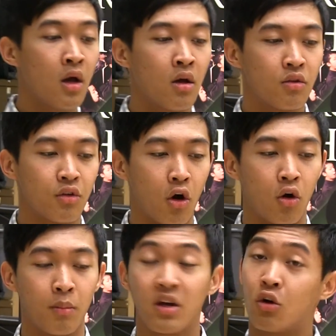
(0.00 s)
So
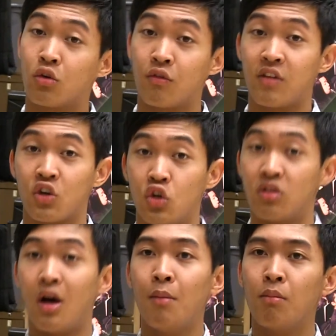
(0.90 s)
make all your inflections
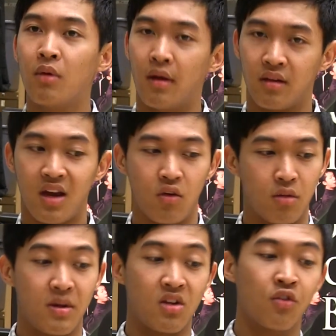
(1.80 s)
up and carry the
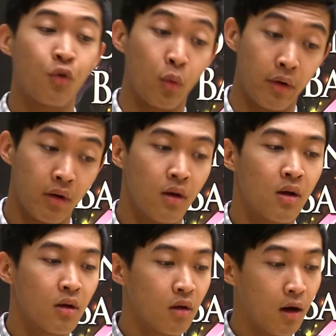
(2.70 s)
piece forward.
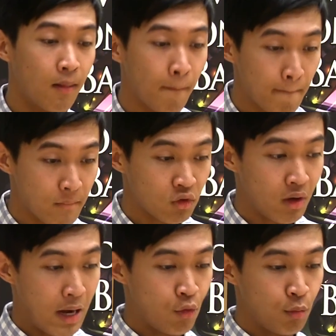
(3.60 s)
So
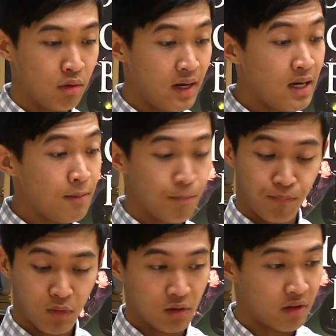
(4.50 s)
I will play
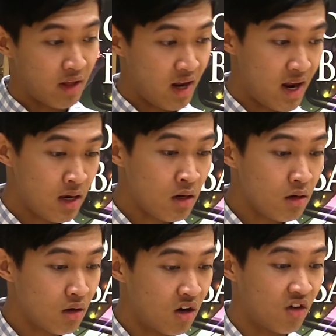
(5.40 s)
the
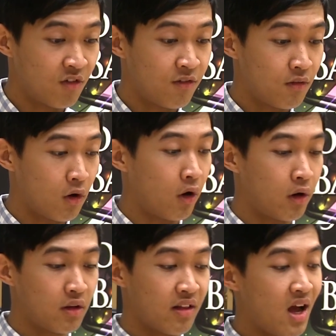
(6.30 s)
end of, or
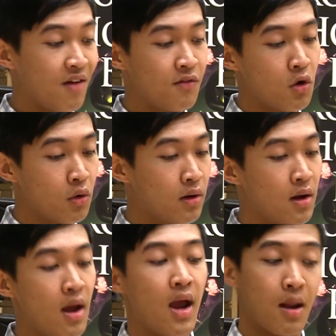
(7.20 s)
to the half note
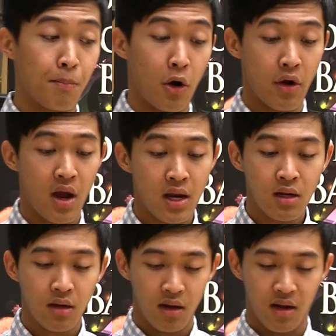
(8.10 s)
in bar 9,
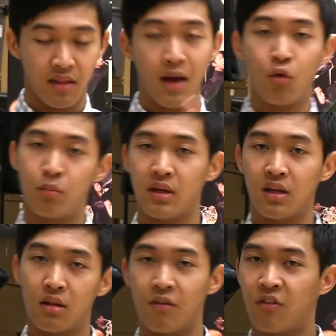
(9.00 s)
and that will
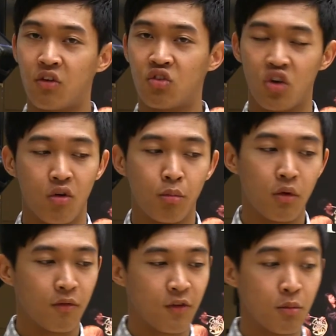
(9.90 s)
be the first general
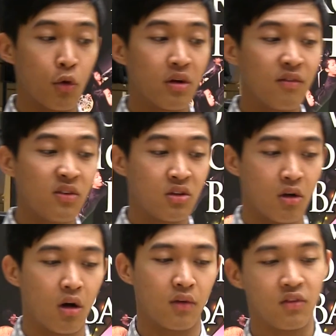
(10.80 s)
few motives
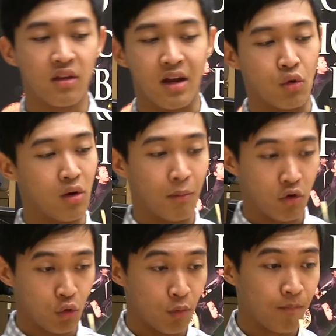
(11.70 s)
of the etude number 2.